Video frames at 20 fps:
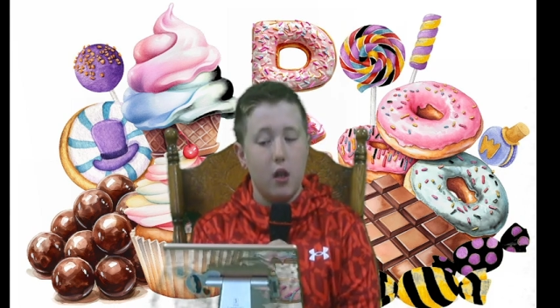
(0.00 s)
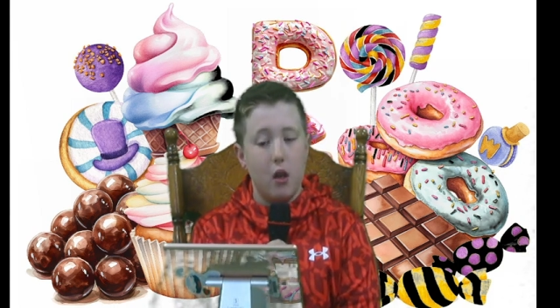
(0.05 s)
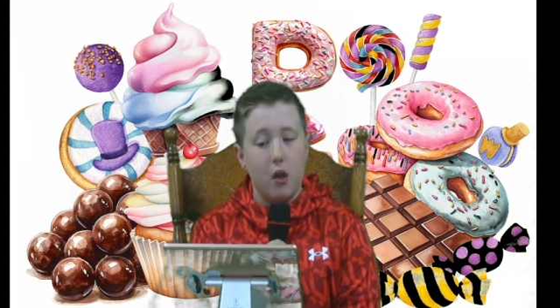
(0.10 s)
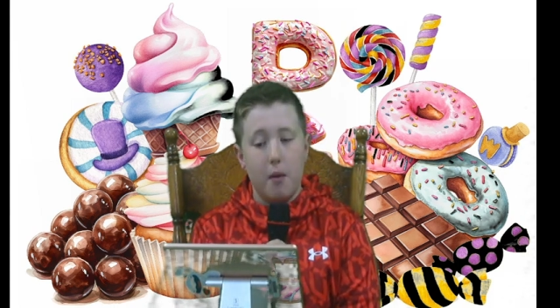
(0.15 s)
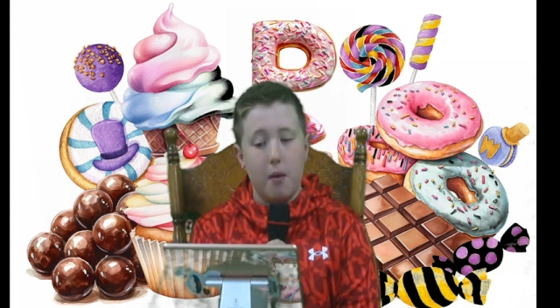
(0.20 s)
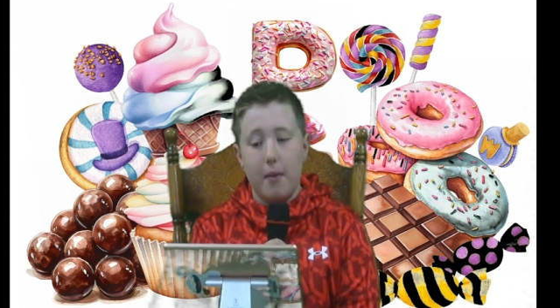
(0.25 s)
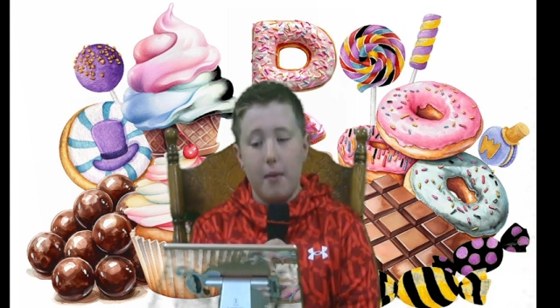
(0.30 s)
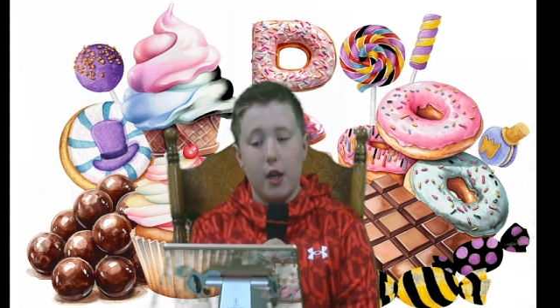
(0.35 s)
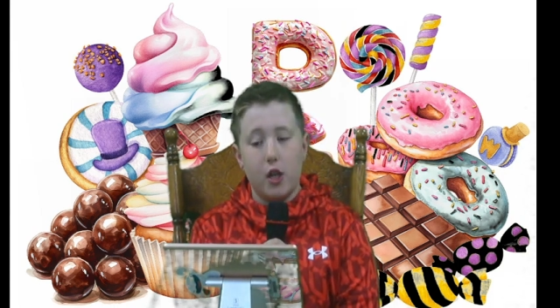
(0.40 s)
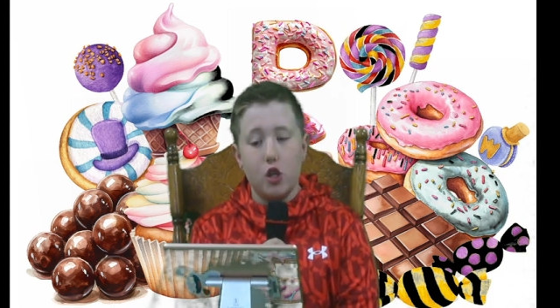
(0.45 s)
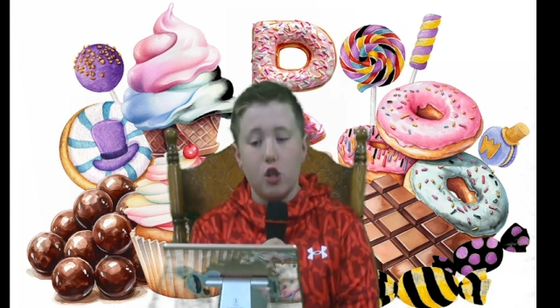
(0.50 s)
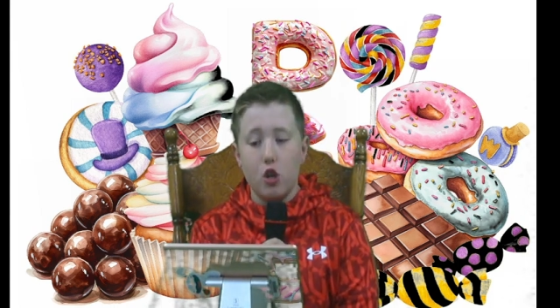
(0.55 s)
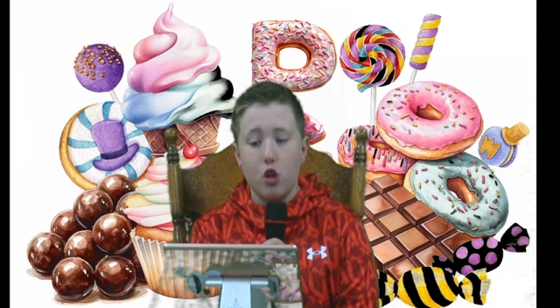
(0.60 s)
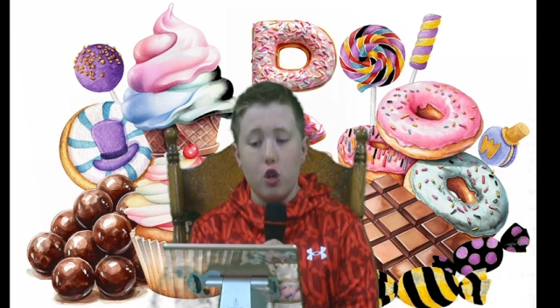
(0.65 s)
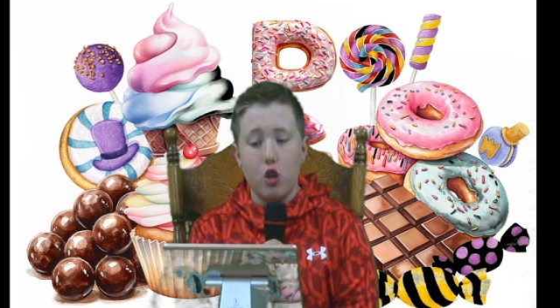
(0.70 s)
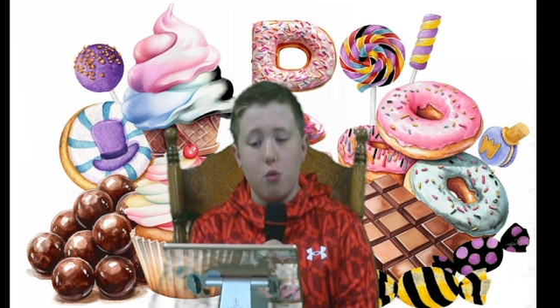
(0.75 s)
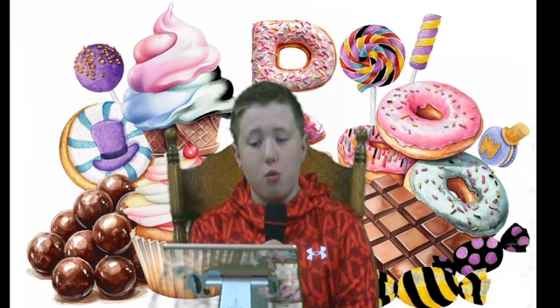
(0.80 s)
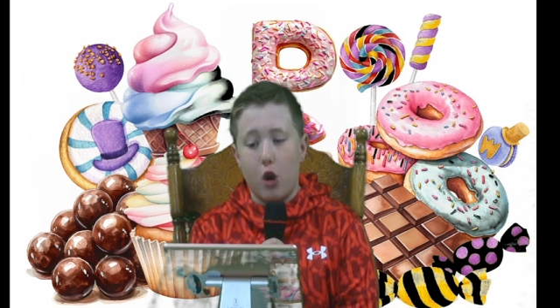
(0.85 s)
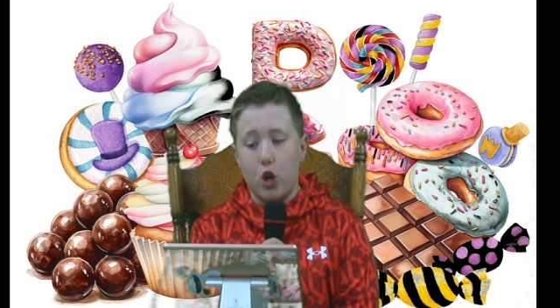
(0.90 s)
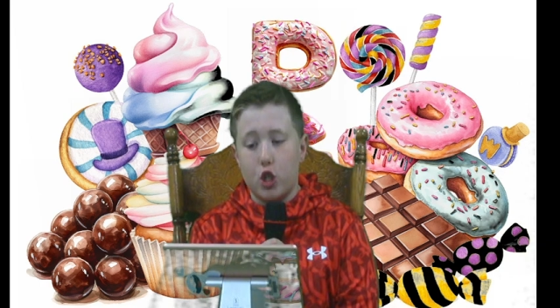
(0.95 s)
Make sure
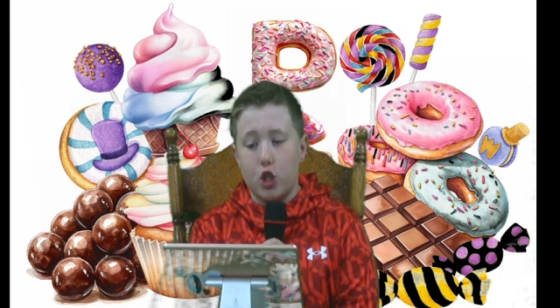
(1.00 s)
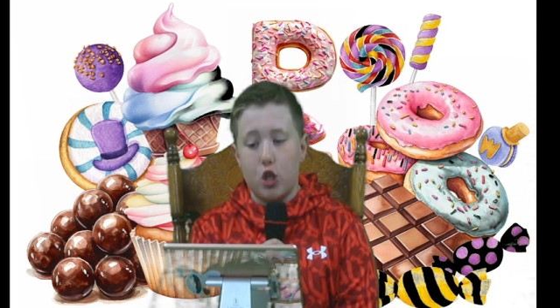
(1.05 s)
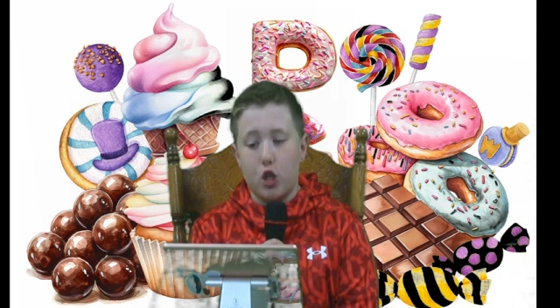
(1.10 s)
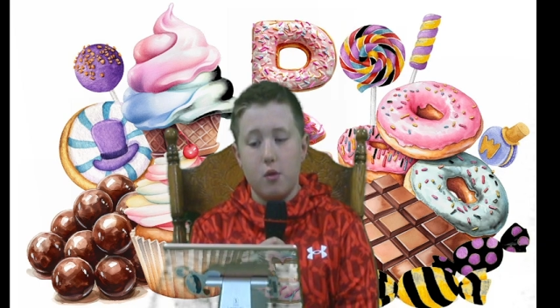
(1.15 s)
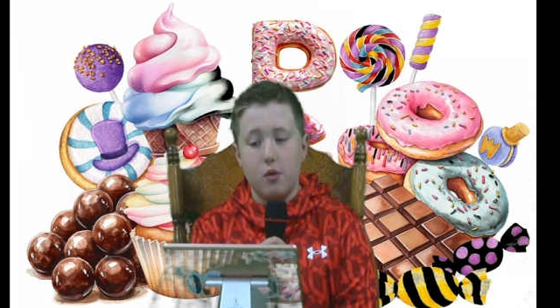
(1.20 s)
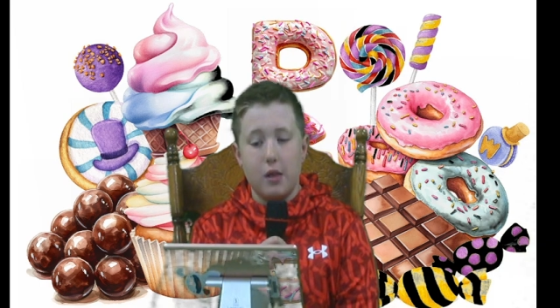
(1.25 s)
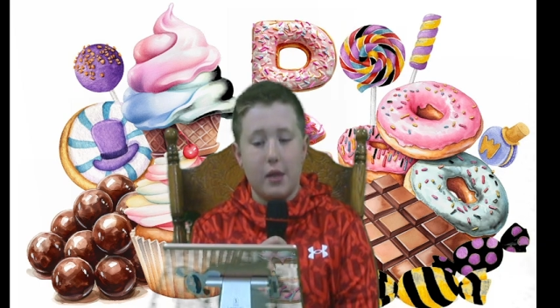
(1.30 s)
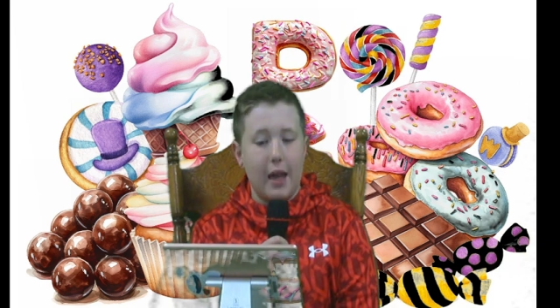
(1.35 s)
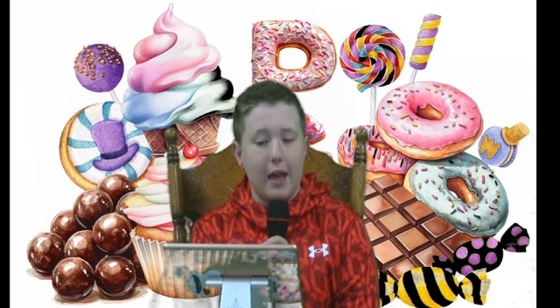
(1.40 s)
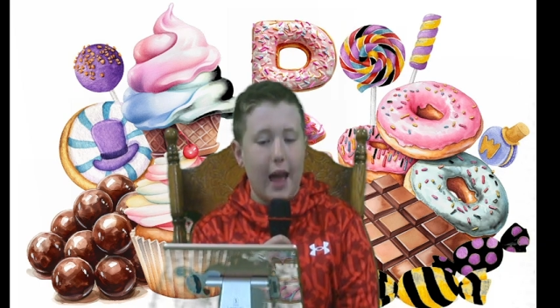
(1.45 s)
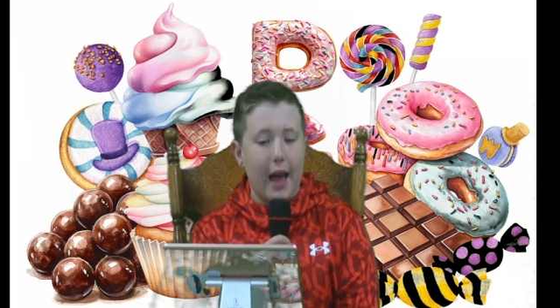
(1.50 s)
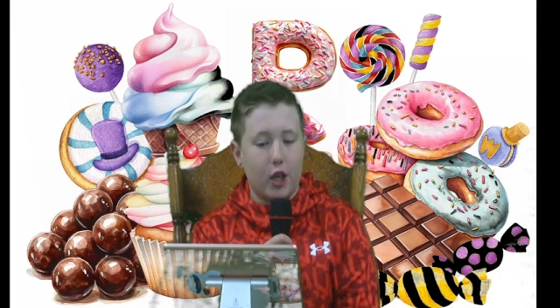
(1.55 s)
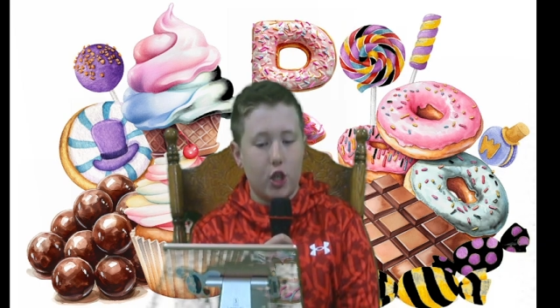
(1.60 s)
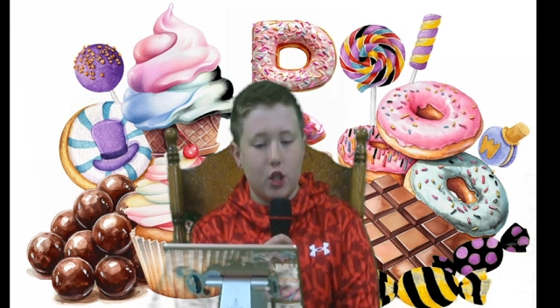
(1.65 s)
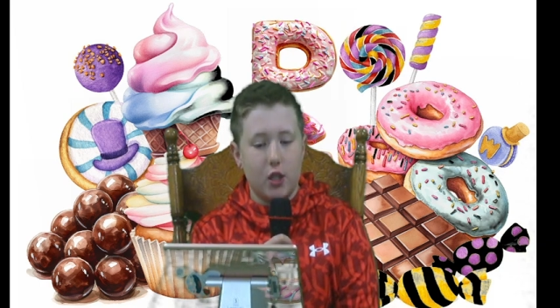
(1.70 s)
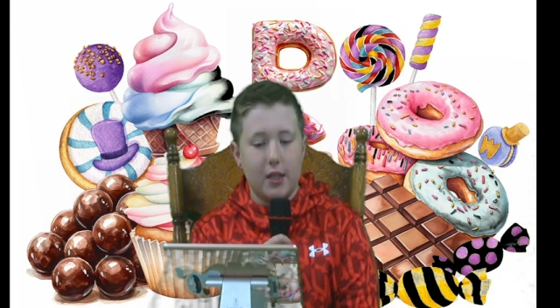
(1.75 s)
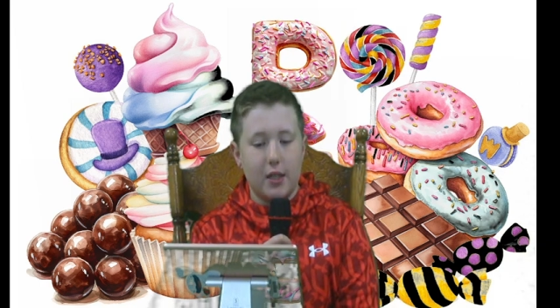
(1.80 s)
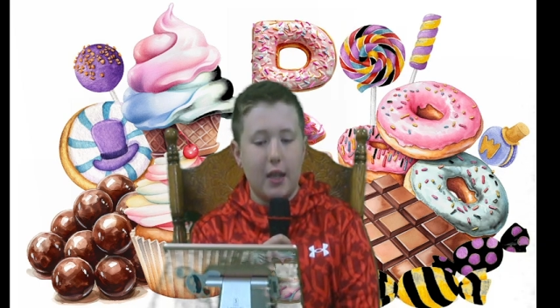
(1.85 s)
you are choosing actions